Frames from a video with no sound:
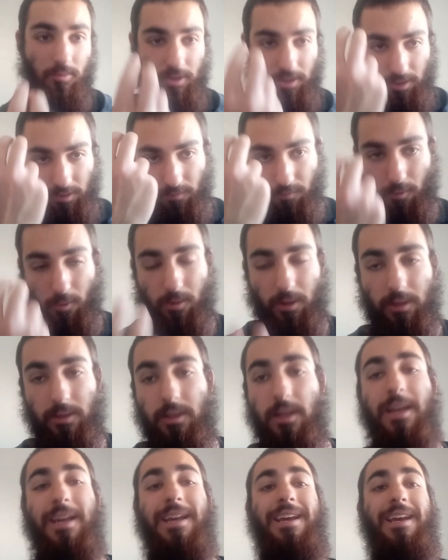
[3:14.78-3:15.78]
with this focus,
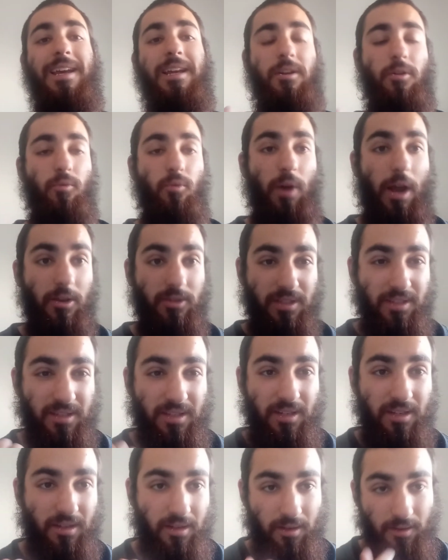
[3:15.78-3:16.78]
it
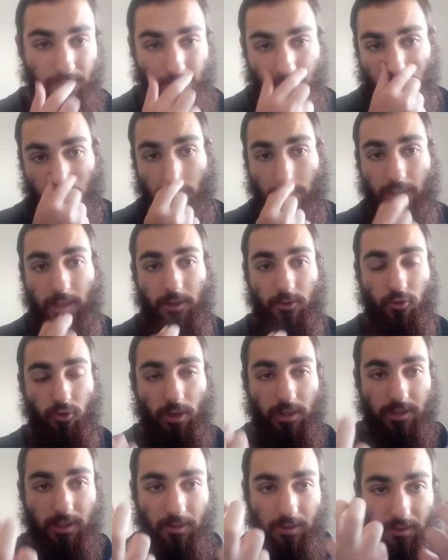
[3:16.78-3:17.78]

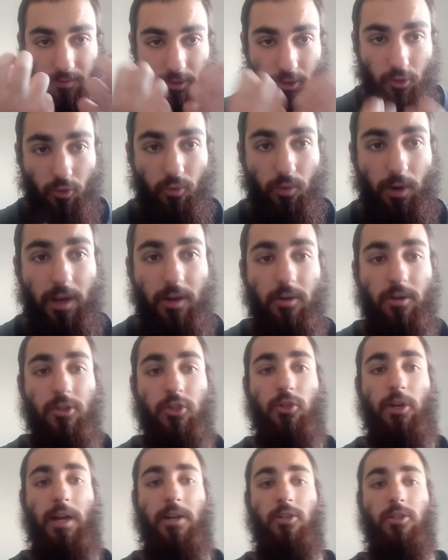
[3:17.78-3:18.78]
draws down even greater
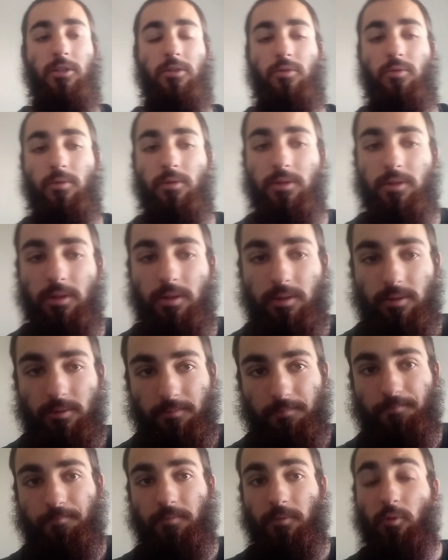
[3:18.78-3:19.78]
attraction towards us.
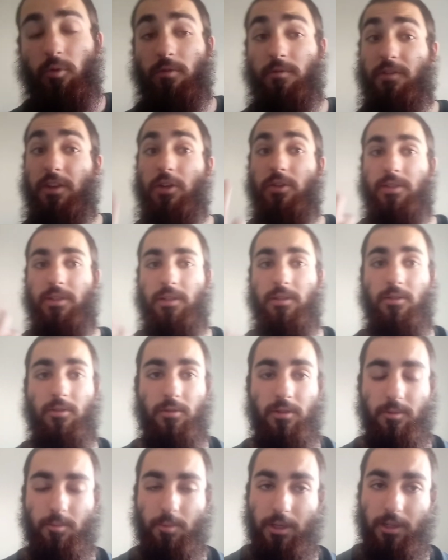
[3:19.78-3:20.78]
Reveals it, so
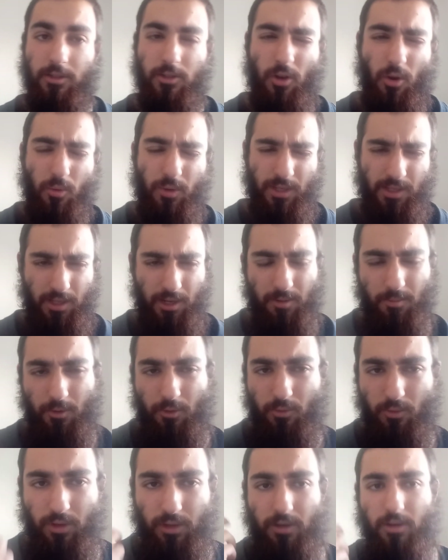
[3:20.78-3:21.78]
to speak. It's always there, but
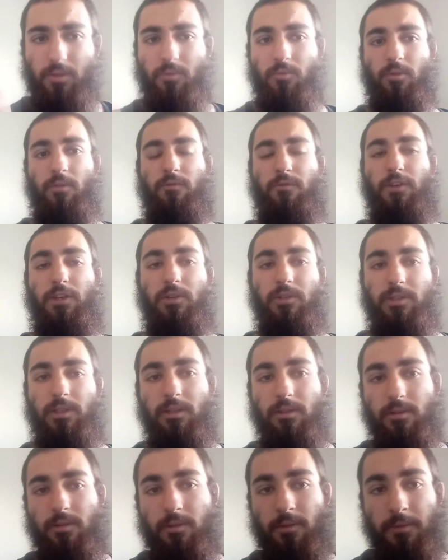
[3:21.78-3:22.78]
it reveals
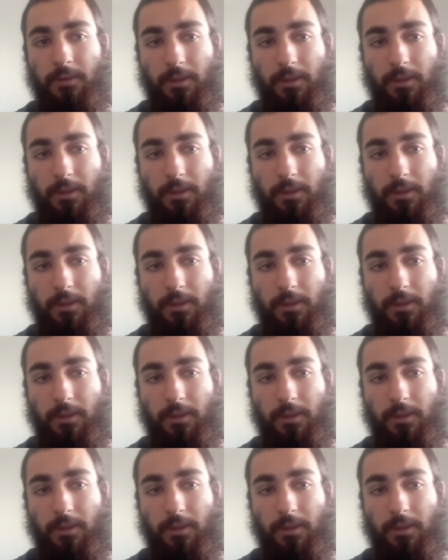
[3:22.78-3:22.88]
it.